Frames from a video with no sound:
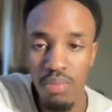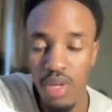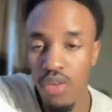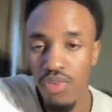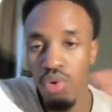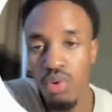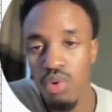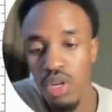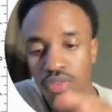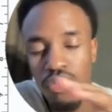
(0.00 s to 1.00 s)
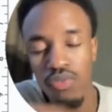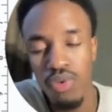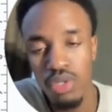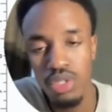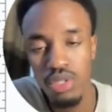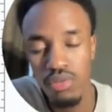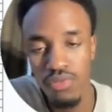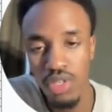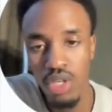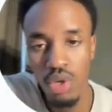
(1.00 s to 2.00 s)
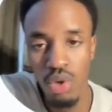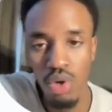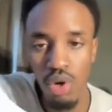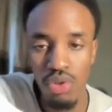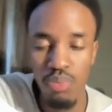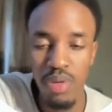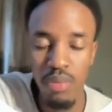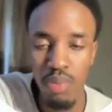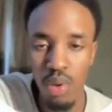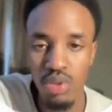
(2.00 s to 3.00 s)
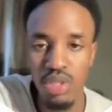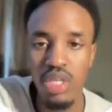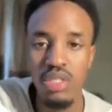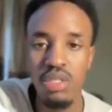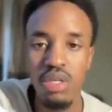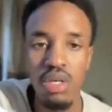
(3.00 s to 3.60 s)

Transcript: if the first video on the pin post is